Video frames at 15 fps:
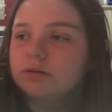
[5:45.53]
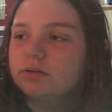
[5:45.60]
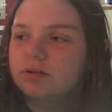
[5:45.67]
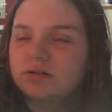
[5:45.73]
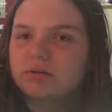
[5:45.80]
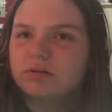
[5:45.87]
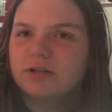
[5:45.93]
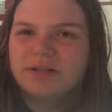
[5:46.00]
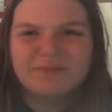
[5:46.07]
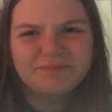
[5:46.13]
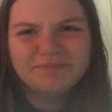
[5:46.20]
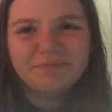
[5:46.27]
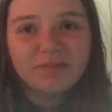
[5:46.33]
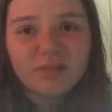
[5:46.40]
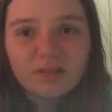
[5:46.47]
Literally,
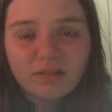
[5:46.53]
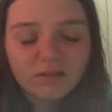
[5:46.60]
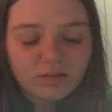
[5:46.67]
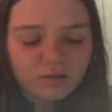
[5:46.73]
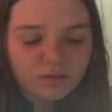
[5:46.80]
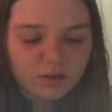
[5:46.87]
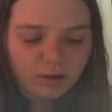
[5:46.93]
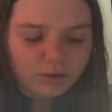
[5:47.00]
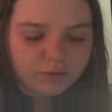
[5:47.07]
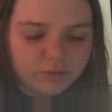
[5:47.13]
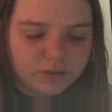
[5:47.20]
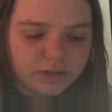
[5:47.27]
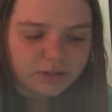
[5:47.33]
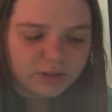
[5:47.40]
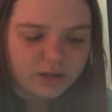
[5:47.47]
all you
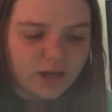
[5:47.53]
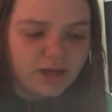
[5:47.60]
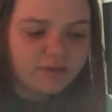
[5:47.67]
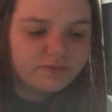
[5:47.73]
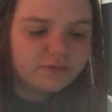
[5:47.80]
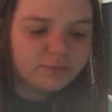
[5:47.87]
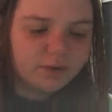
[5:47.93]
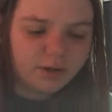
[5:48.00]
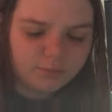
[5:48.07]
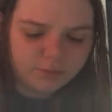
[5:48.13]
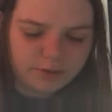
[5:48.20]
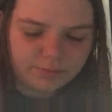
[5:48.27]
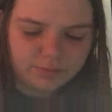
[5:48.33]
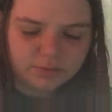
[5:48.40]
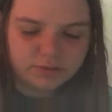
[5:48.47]
need. I have some gum
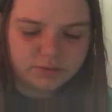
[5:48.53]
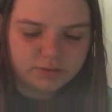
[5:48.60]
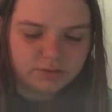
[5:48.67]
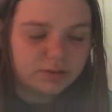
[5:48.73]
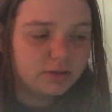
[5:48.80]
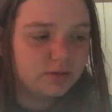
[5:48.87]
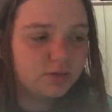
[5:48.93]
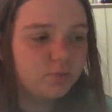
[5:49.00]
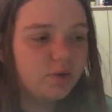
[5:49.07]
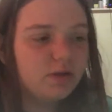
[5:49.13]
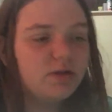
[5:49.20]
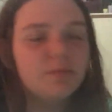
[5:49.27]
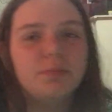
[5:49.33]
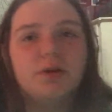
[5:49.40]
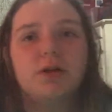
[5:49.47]
wrappers. Since one
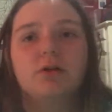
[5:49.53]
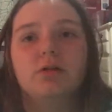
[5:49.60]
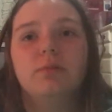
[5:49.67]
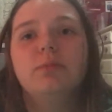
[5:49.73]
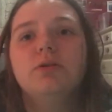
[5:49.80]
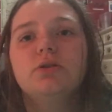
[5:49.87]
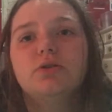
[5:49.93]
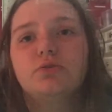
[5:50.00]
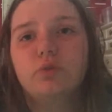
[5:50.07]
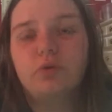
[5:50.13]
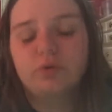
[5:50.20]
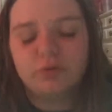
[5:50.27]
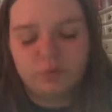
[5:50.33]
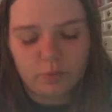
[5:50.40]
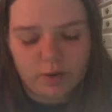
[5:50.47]
of them here, let me just throw
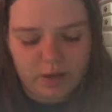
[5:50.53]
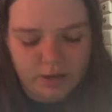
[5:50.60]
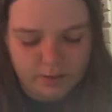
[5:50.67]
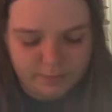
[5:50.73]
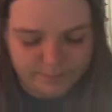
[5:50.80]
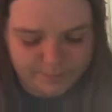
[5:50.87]
these away.